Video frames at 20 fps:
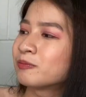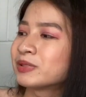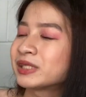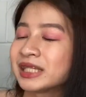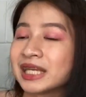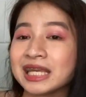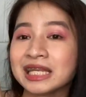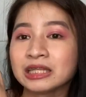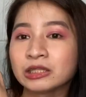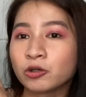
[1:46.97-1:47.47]

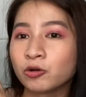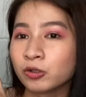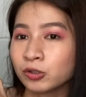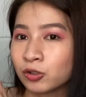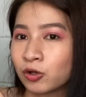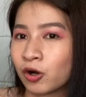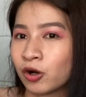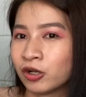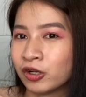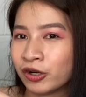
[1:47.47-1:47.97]
Skin tone
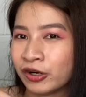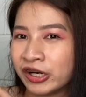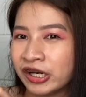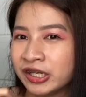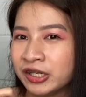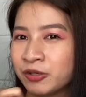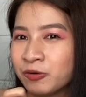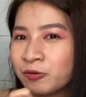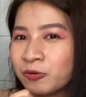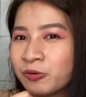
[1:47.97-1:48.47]
color
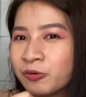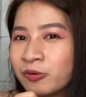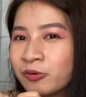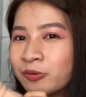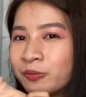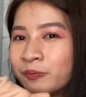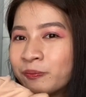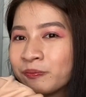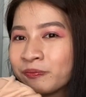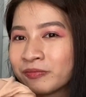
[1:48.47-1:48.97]
yung
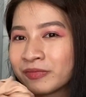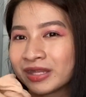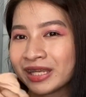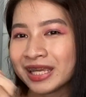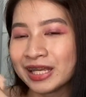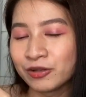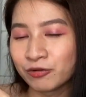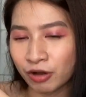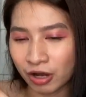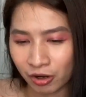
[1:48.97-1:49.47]

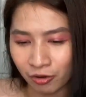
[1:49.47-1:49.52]
kinuha